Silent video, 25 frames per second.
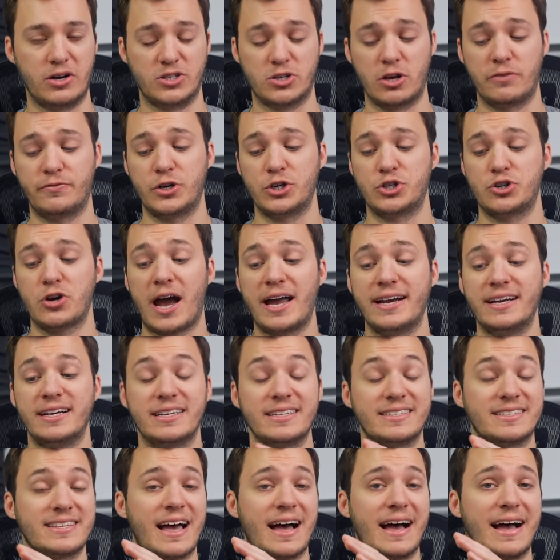So if you're trying to
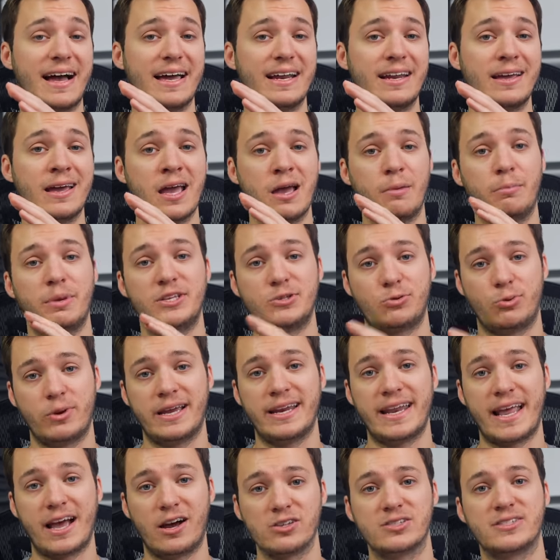decide
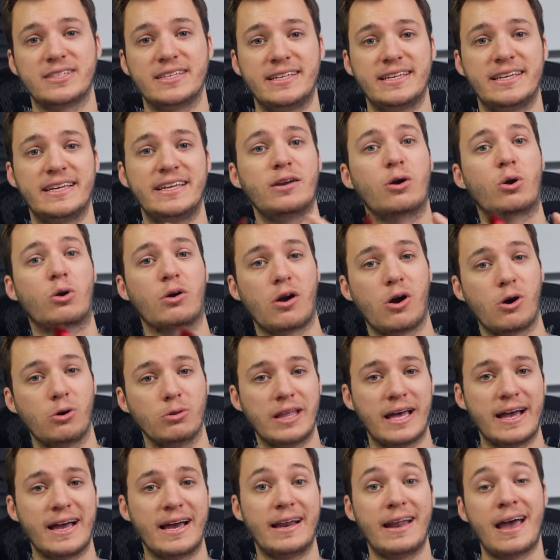between LCD or
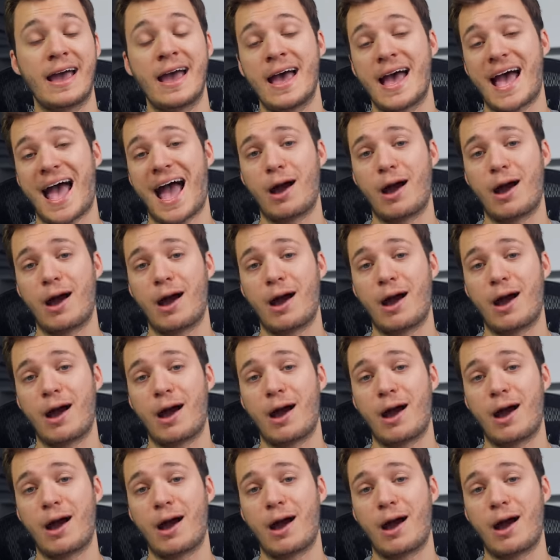OLED,